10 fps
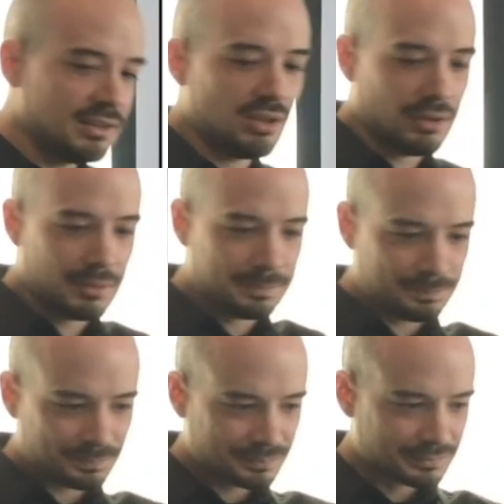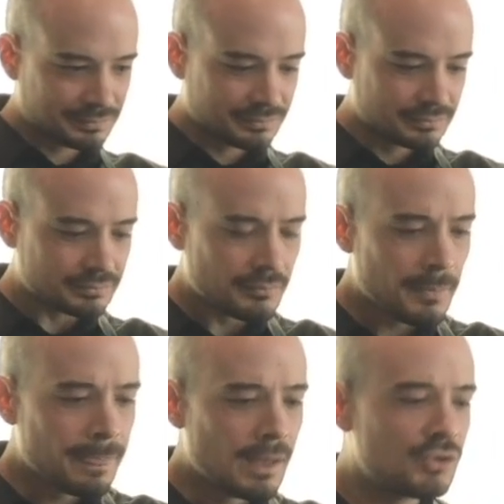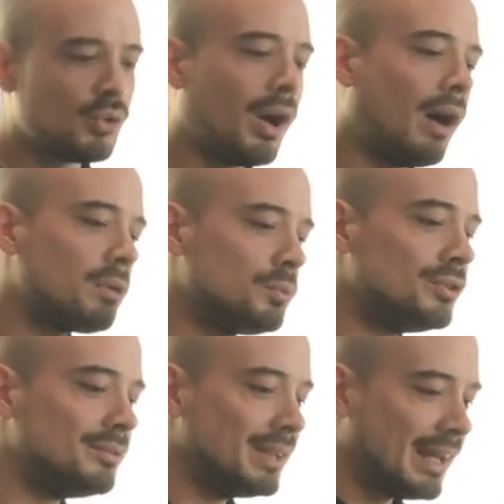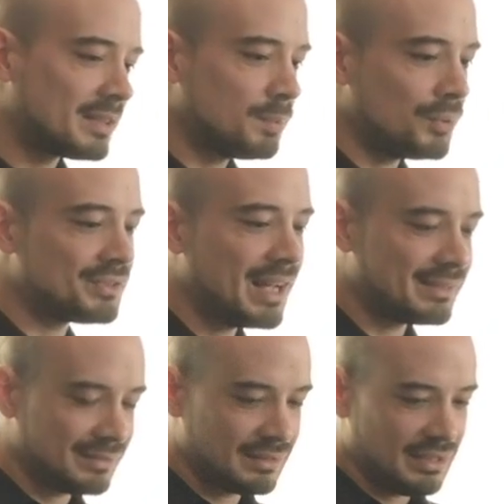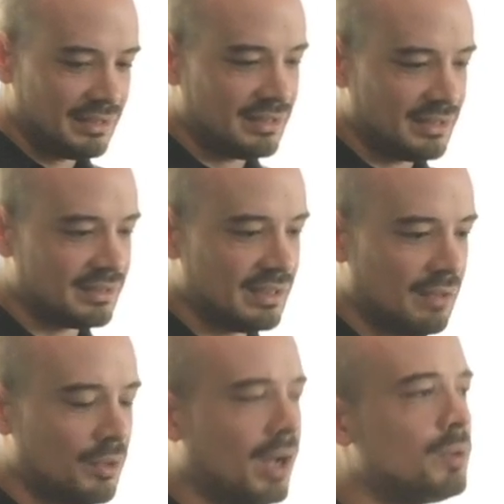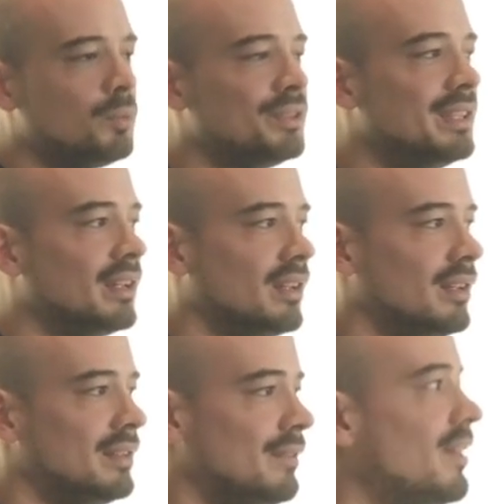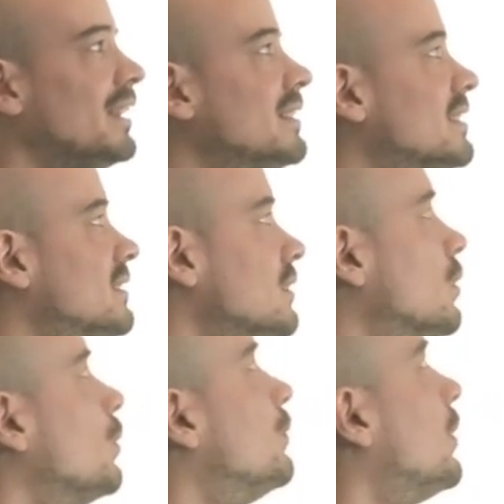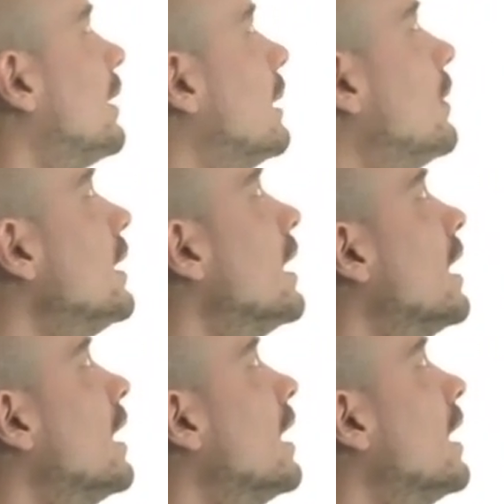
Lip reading: color. So how we would expose that how we would define this in code for our library.